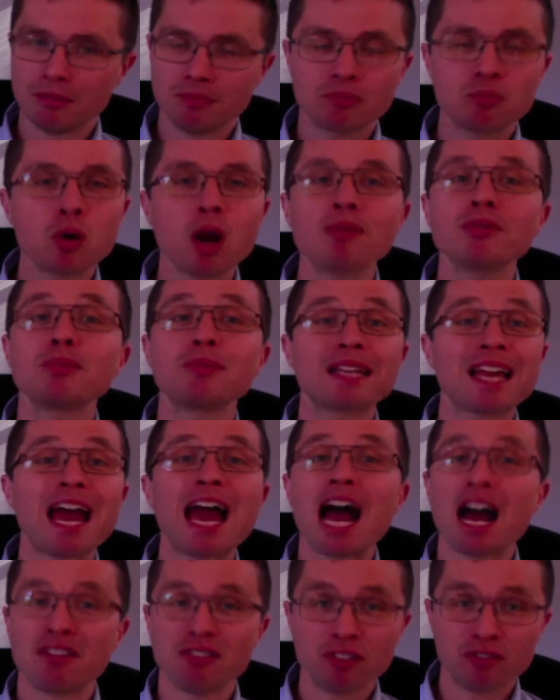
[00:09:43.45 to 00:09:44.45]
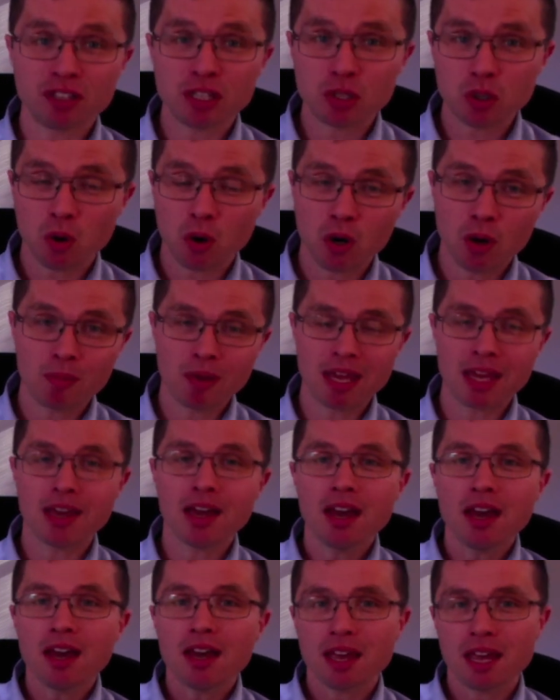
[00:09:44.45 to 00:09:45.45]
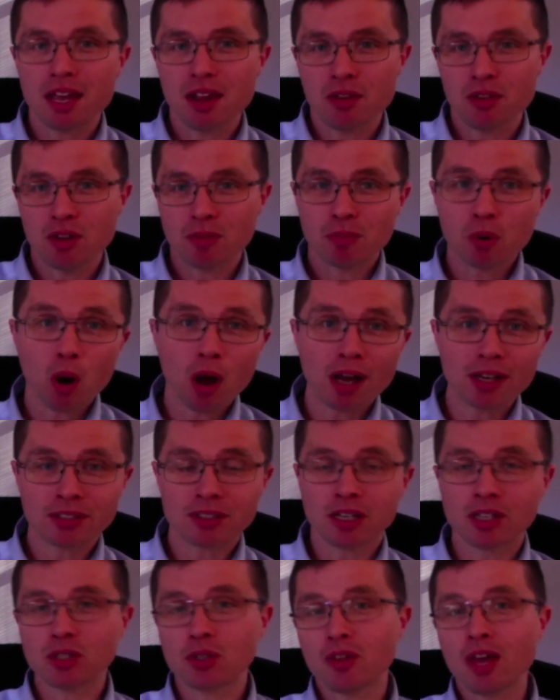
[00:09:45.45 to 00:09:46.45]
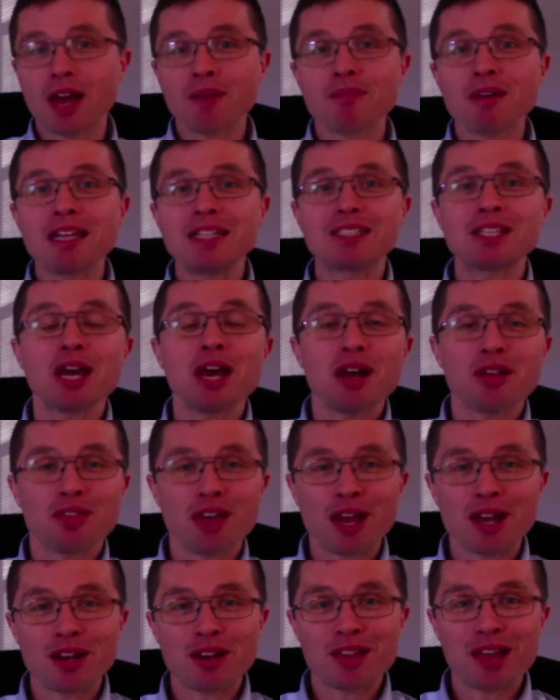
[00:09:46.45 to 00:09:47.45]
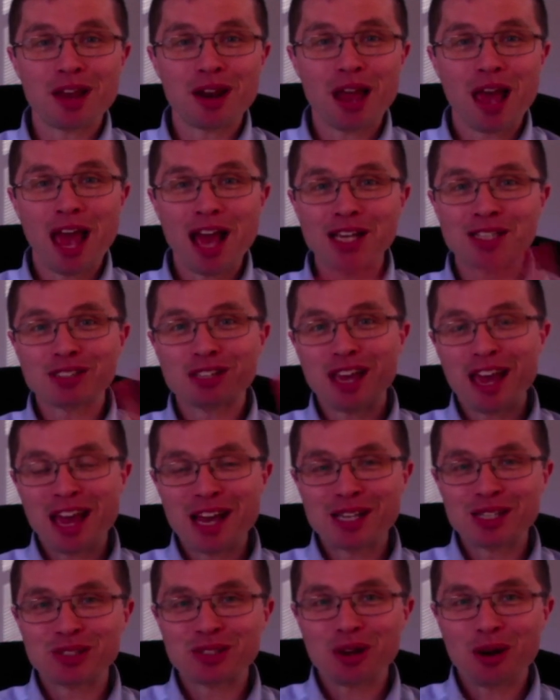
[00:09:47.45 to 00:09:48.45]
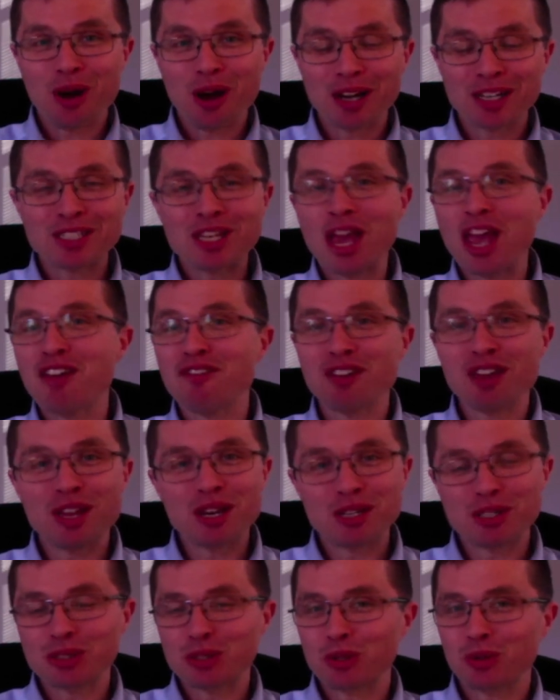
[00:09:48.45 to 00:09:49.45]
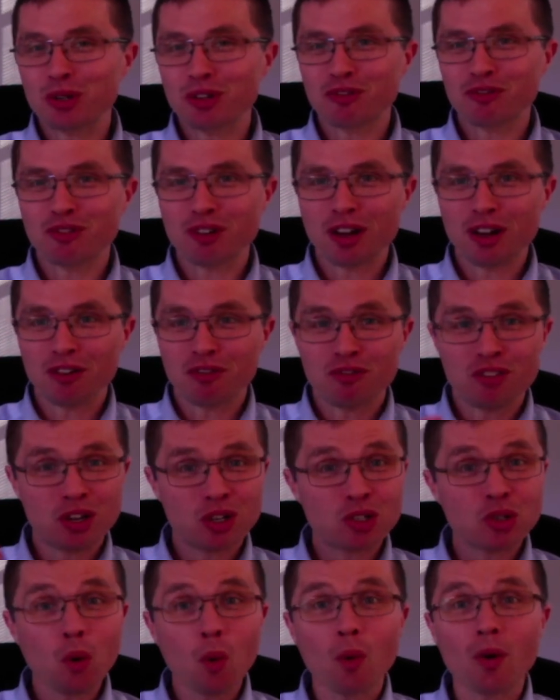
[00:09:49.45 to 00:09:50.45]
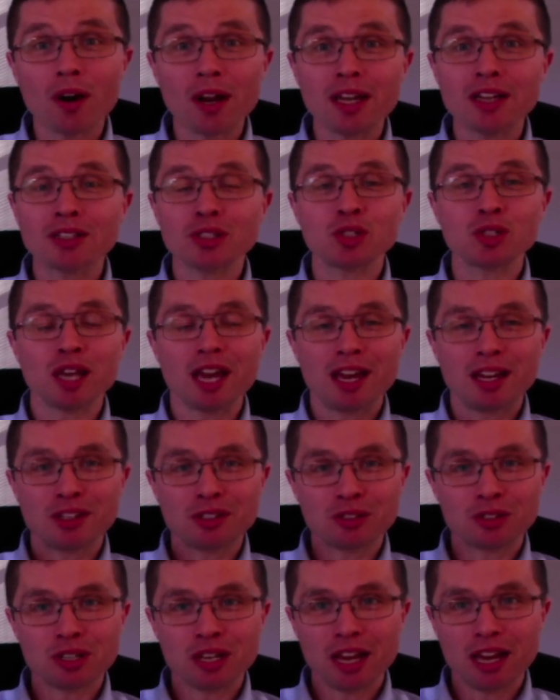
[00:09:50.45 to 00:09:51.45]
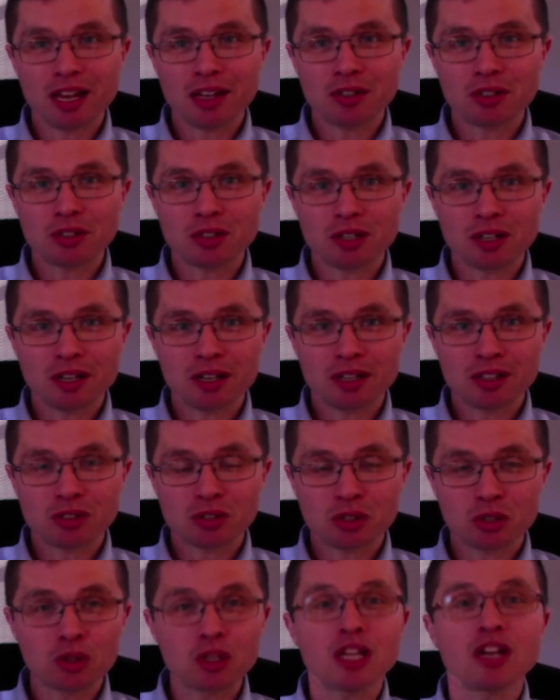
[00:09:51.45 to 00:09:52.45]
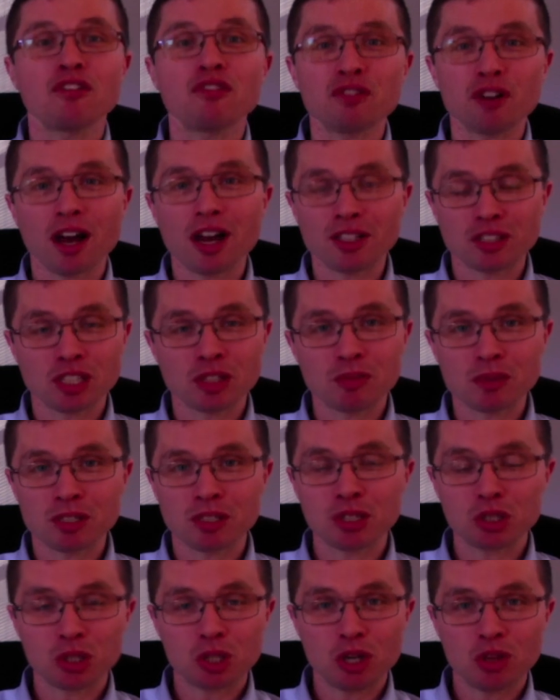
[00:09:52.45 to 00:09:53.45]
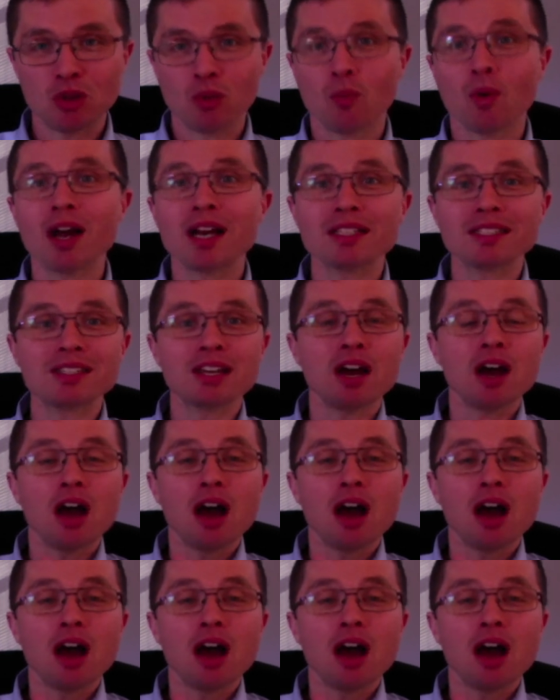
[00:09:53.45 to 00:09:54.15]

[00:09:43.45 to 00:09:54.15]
probably half of his army in the process. So that means that as Octavian is sort of victorious and solidifies his position in the West,